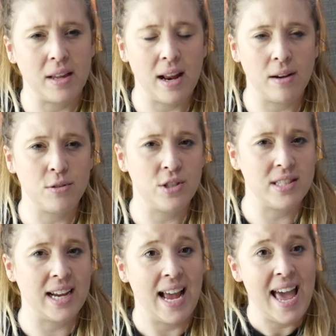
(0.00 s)
And I was
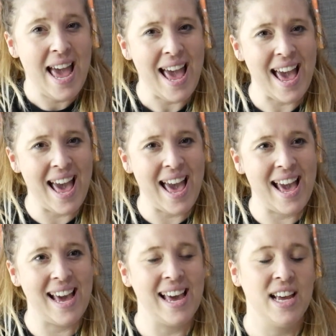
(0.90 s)
just like,
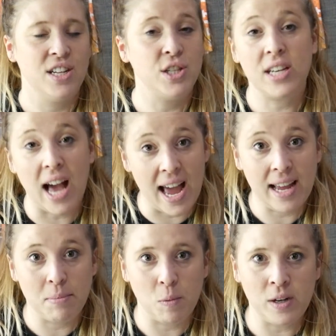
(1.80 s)
hey, to the guy I
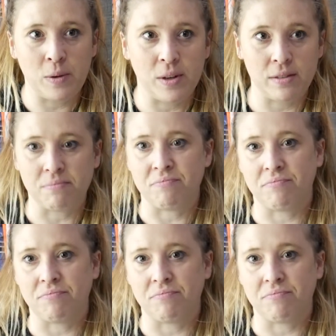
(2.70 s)
had been working with.